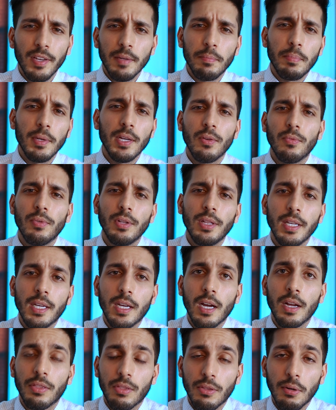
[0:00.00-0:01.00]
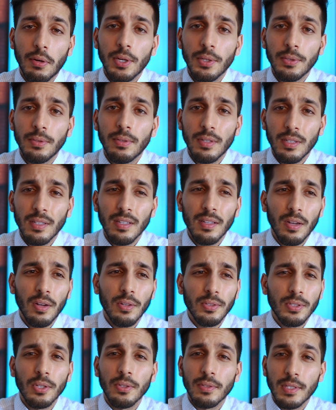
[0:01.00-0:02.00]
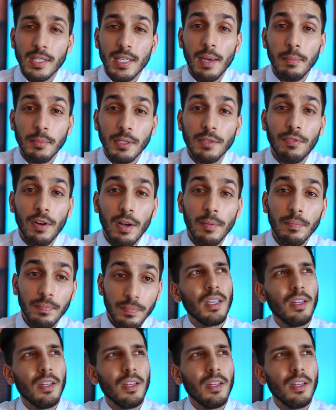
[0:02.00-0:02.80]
it being really cutthroat it also stems from.